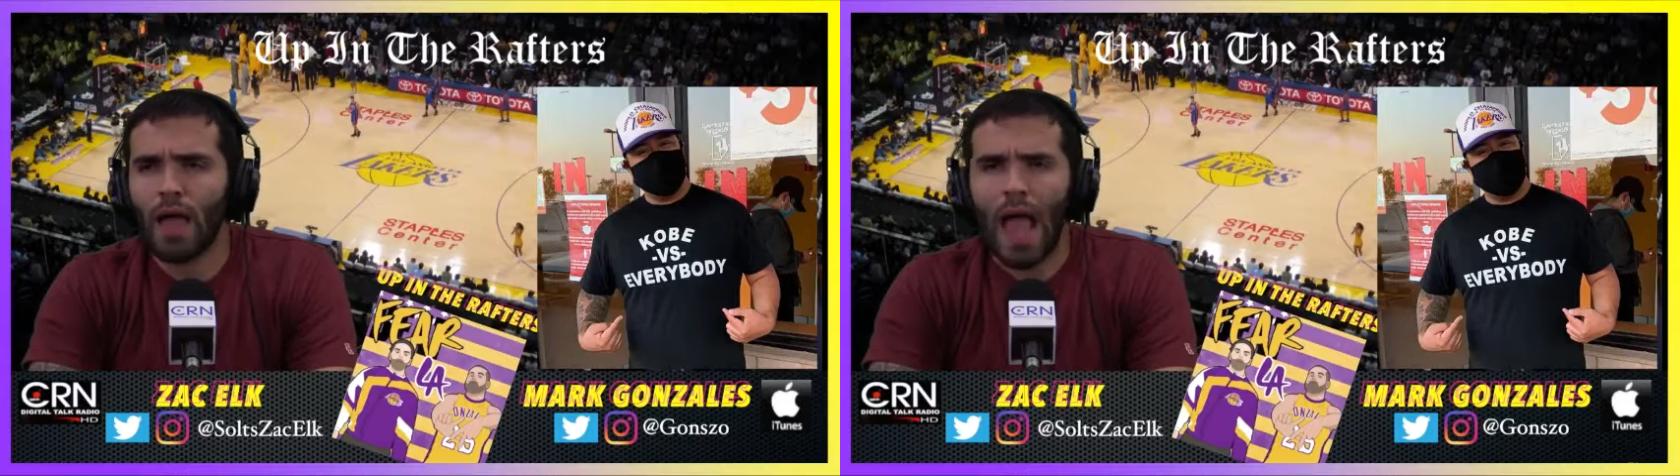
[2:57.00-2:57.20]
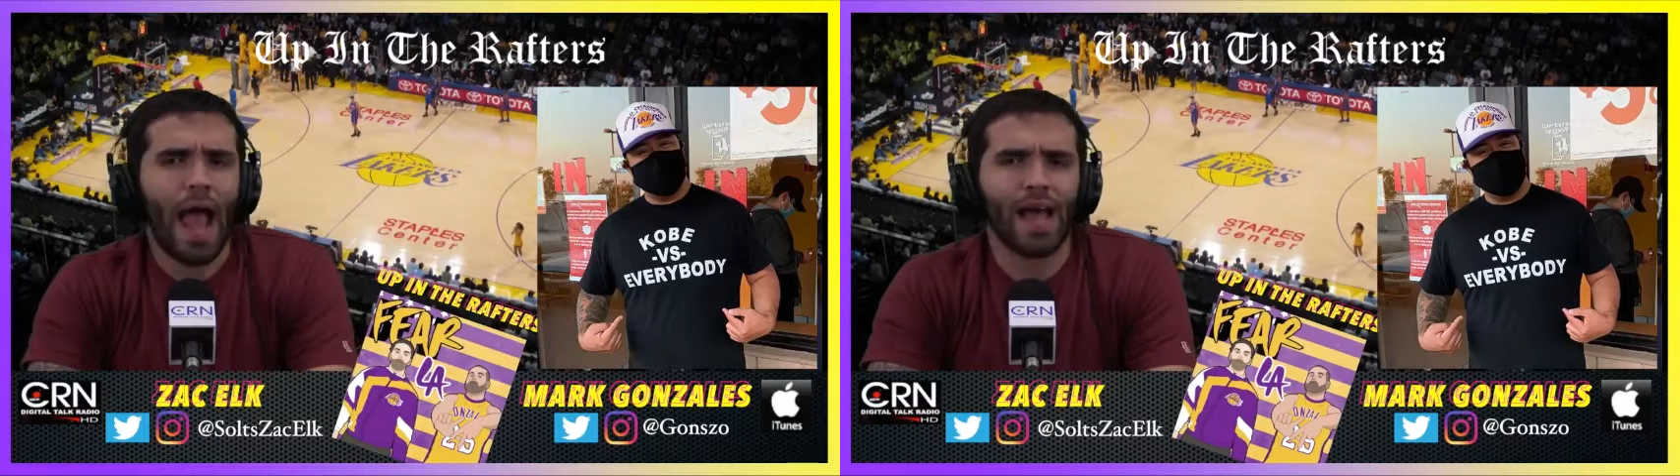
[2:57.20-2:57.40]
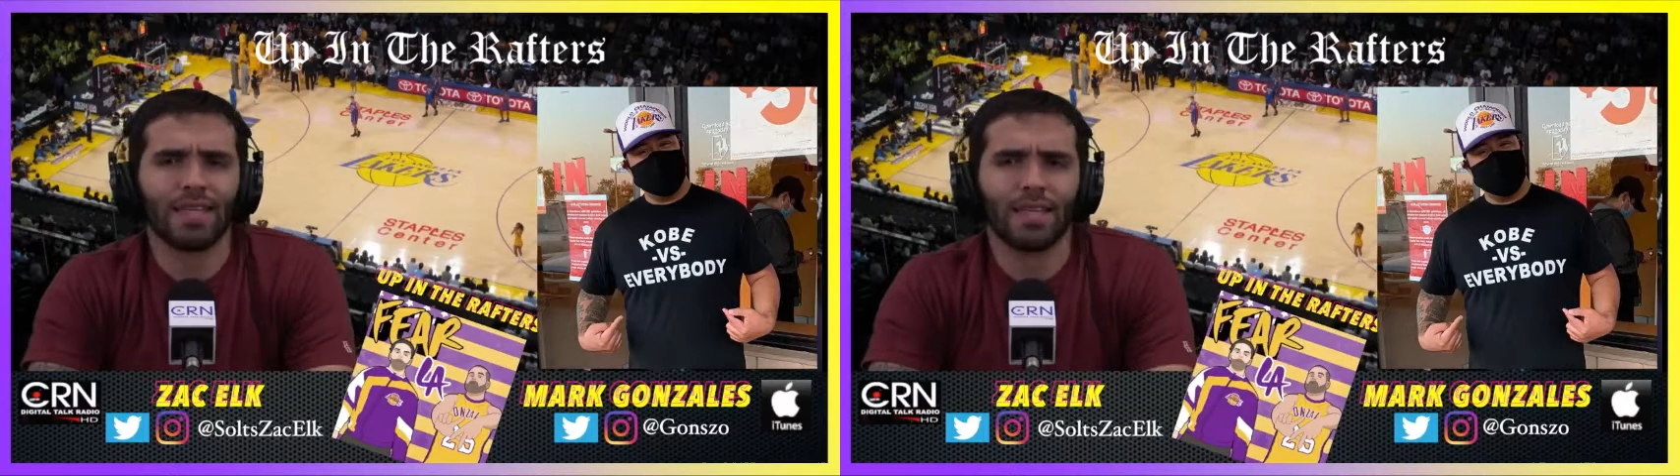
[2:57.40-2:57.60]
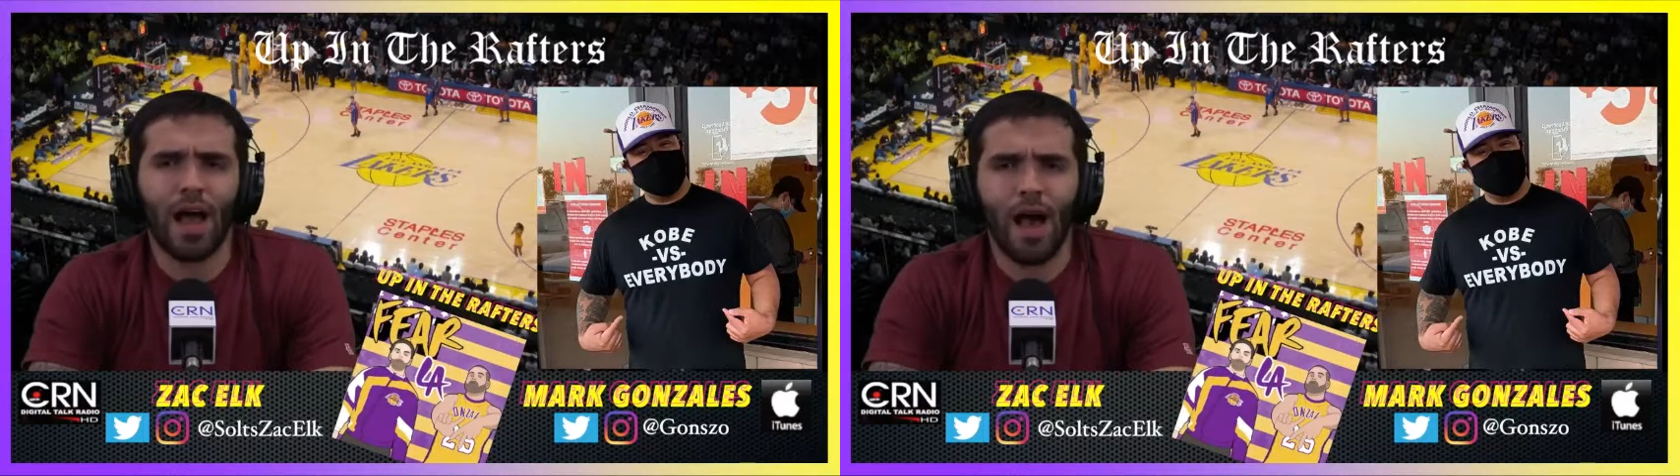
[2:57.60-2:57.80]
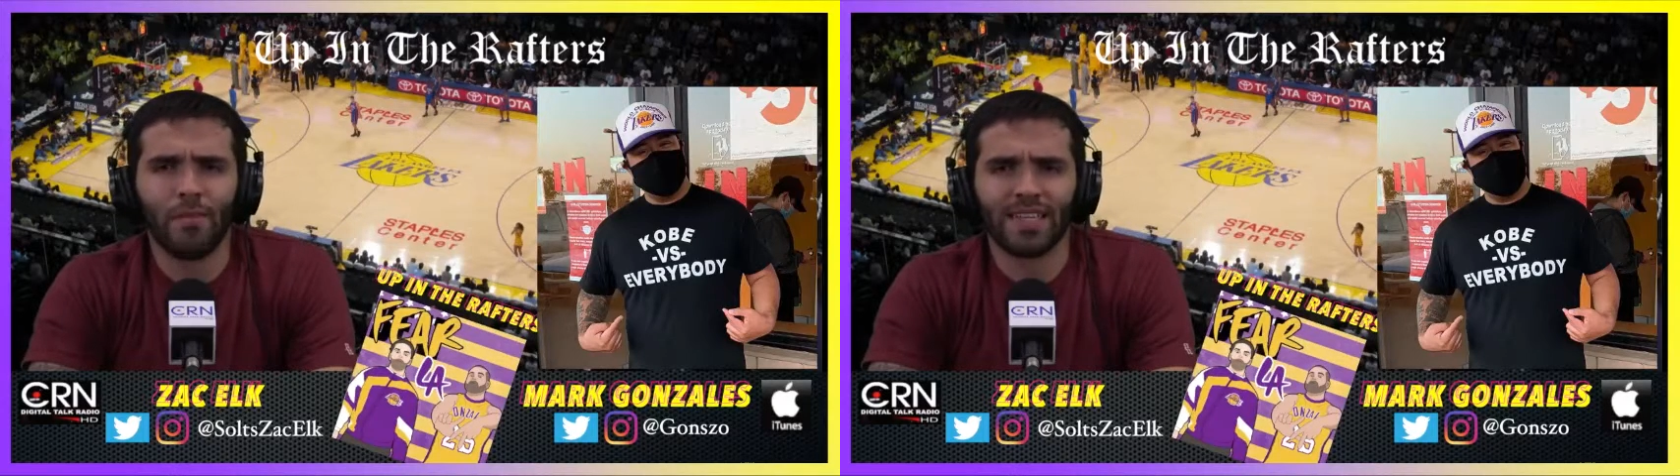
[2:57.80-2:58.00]
Has a
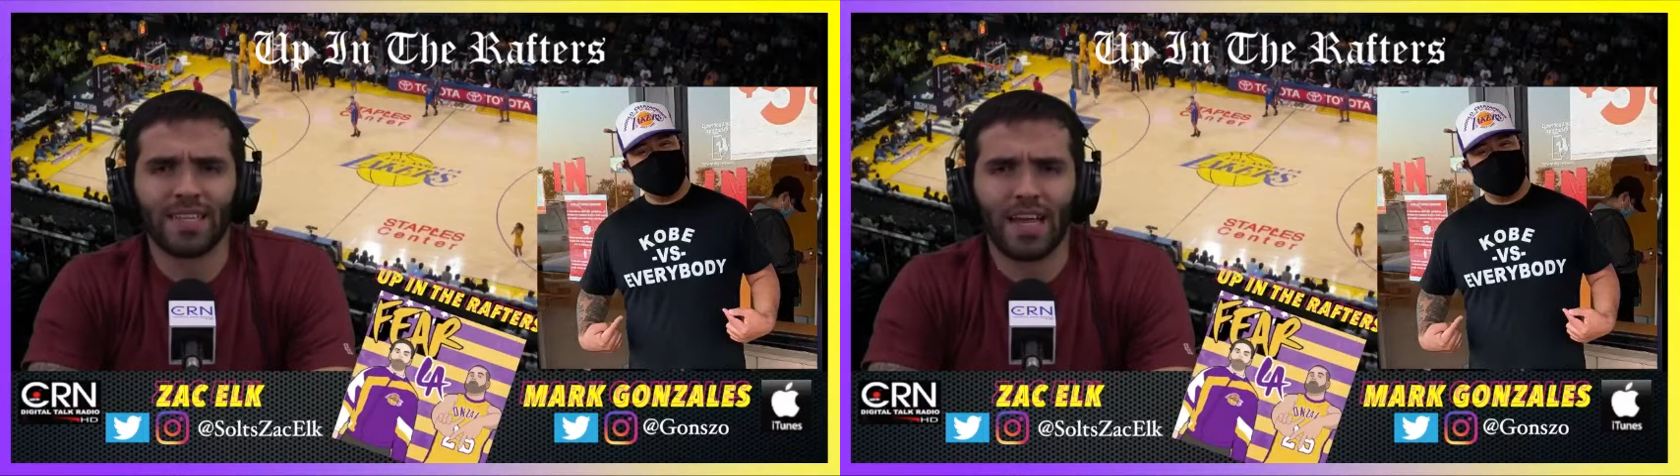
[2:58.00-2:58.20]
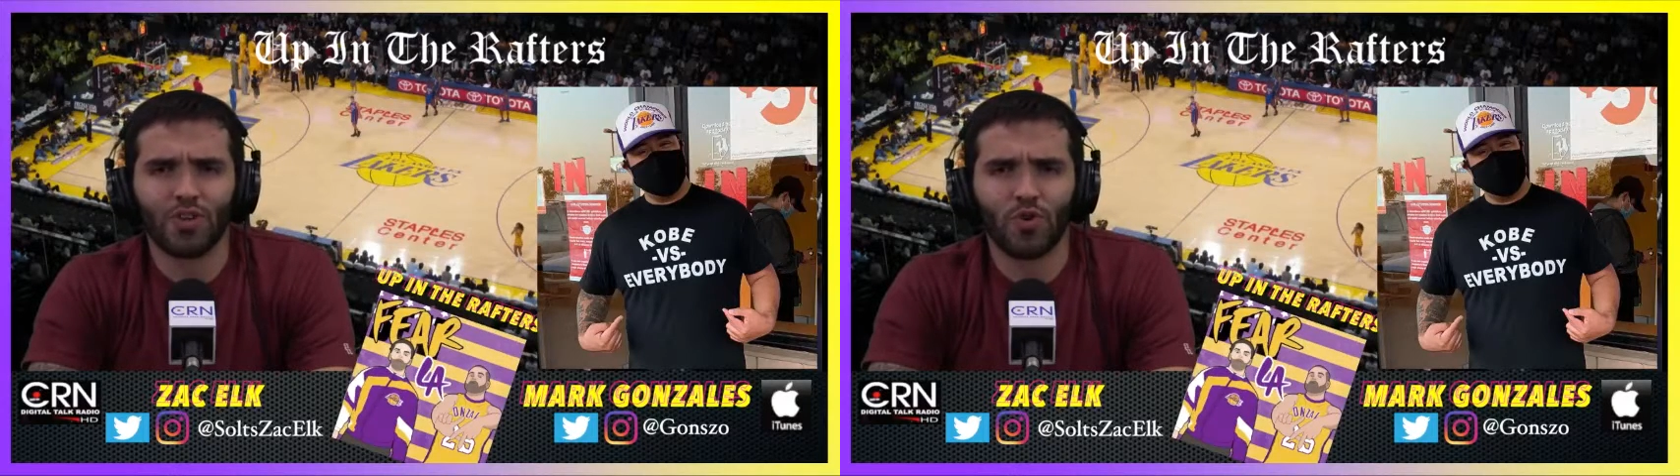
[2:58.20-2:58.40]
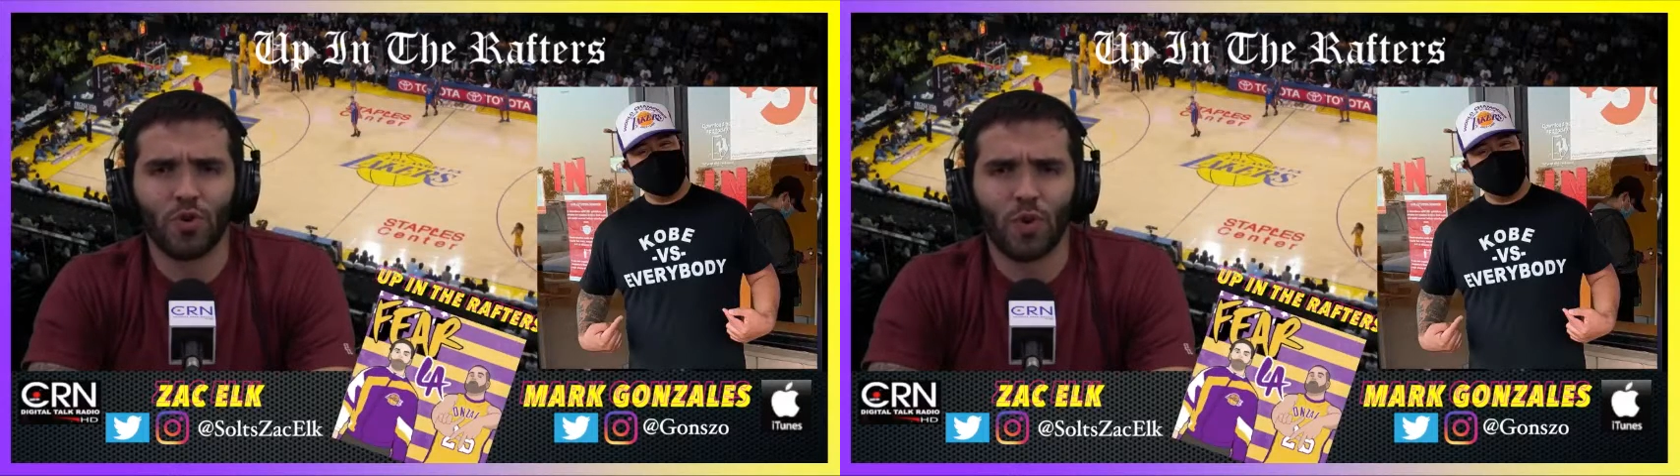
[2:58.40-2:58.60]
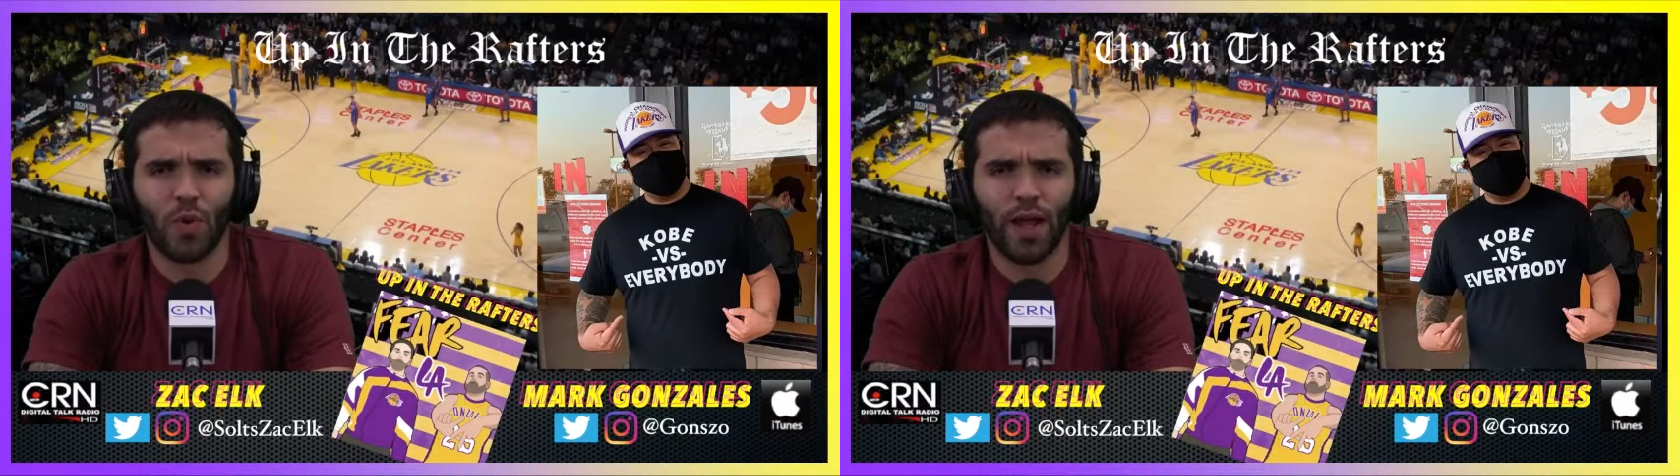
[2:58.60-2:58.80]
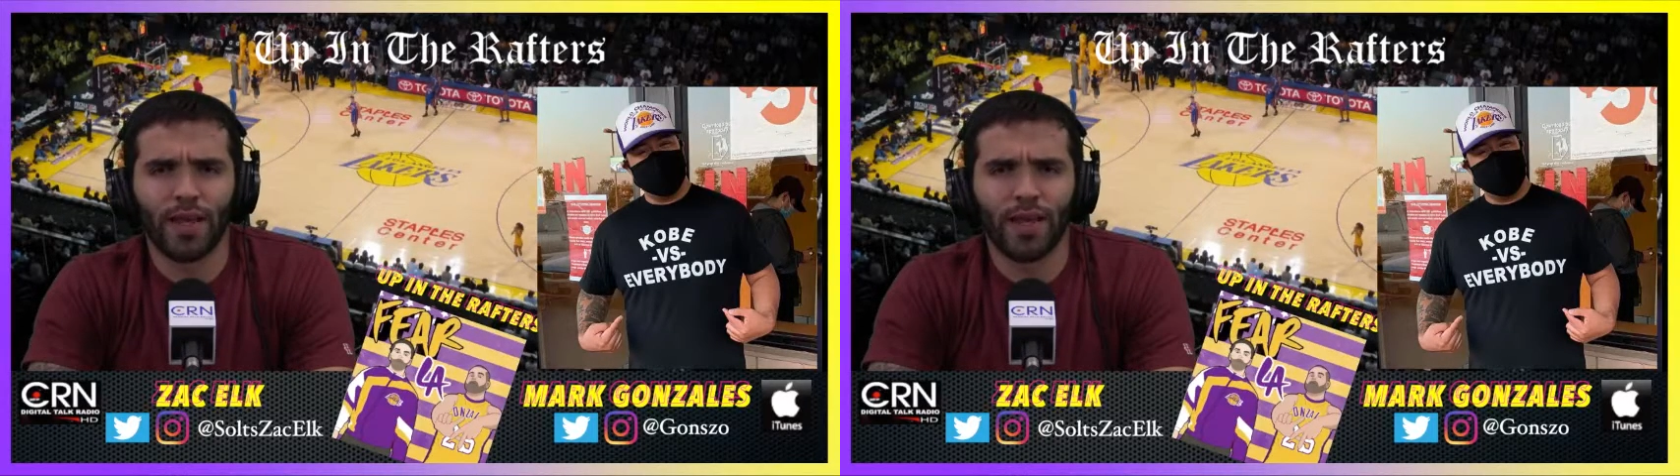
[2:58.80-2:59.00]
Comedy Central
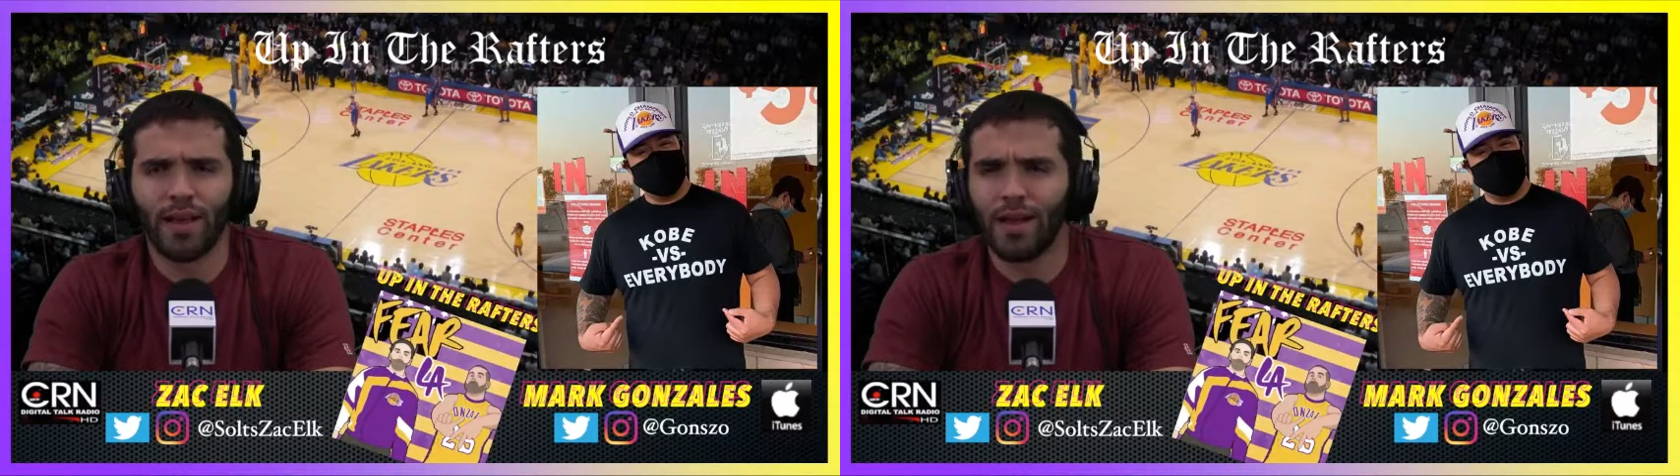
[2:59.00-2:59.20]
credit,